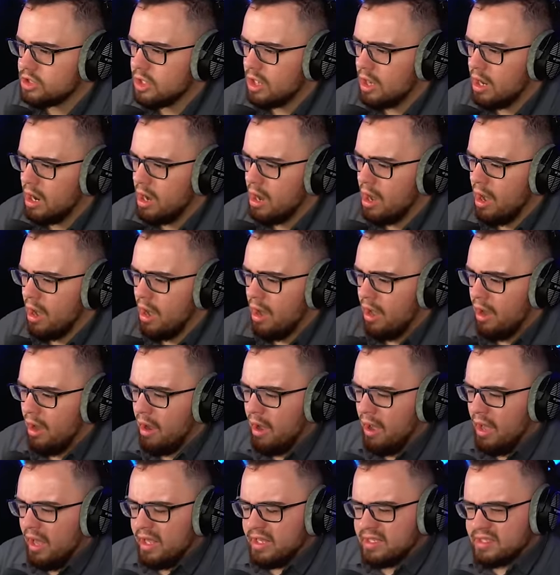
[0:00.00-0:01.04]
Right
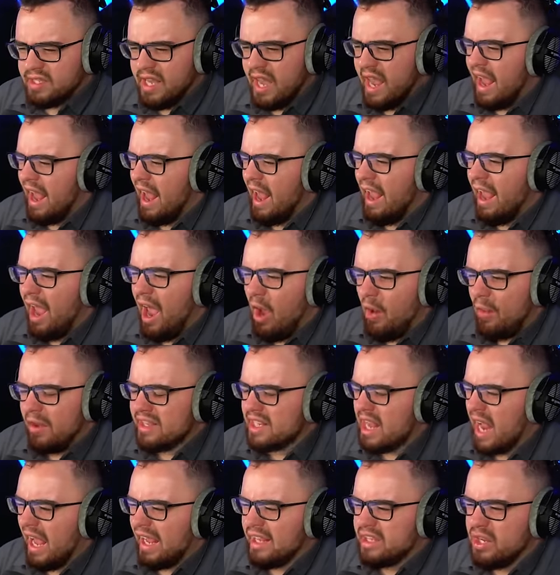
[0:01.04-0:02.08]
see, it always
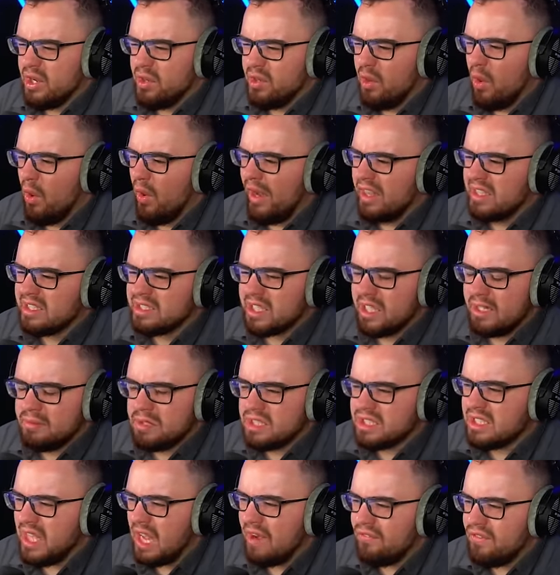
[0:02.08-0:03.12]
got you doing some
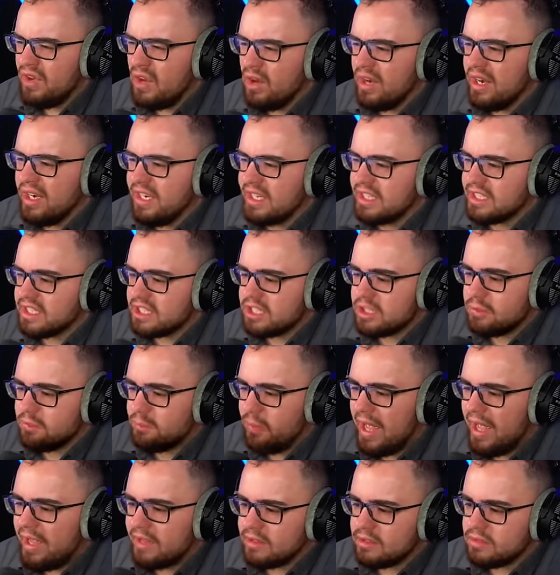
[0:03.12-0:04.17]
stuff you didn't
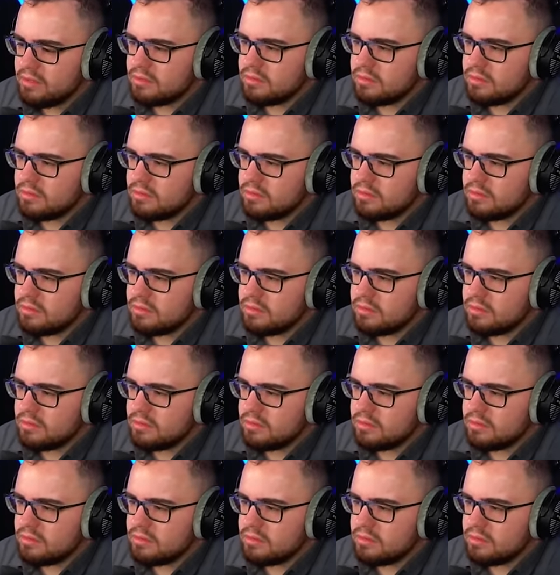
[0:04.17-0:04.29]
expect.